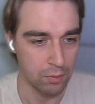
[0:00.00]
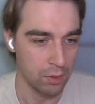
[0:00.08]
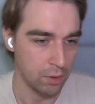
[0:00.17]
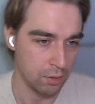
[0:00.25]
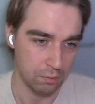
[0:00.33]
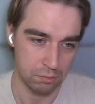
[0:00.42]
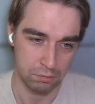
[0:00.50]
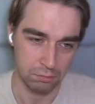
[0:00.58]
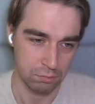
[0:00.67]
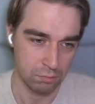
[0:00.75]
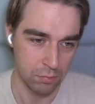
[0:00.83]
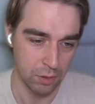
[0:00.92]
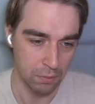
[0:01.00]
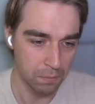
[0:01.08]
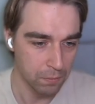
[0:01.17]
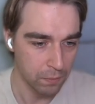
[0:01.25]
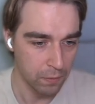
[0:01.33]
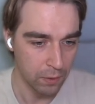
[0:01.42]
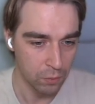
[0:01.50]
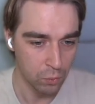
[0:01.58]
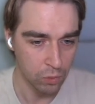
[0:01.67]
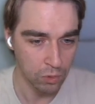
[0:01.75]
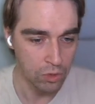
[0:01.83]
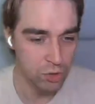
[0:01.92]
And yeah, then
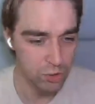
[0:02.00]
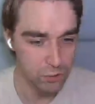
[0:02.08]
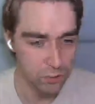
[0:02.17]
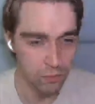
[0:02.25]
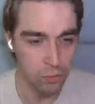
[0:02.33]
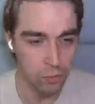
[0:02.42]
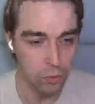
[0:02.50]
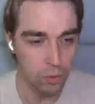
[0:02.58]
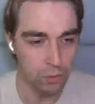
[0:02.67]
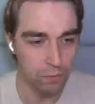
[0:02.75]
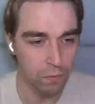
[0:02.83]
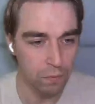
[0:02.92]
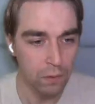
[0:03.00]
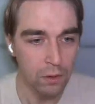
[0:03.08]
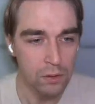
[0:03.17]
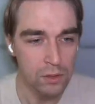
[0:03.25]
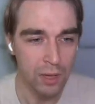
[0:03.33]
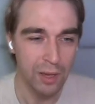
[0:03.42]
we just do all of the things.